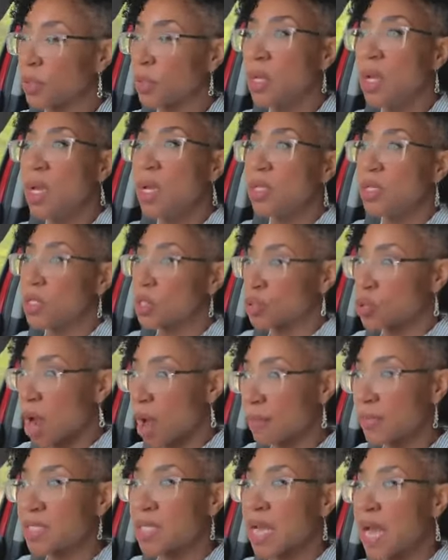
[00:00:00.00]
You're you're
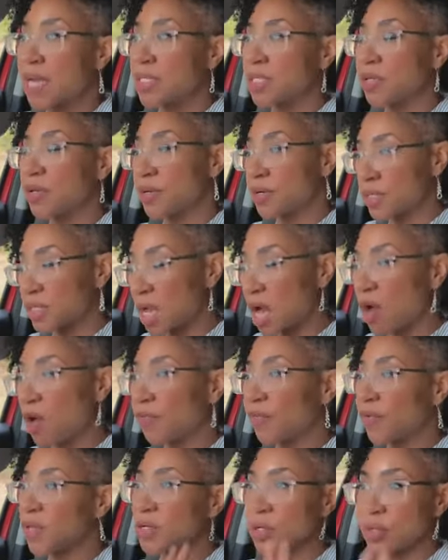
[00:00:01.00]
traumatizing yourself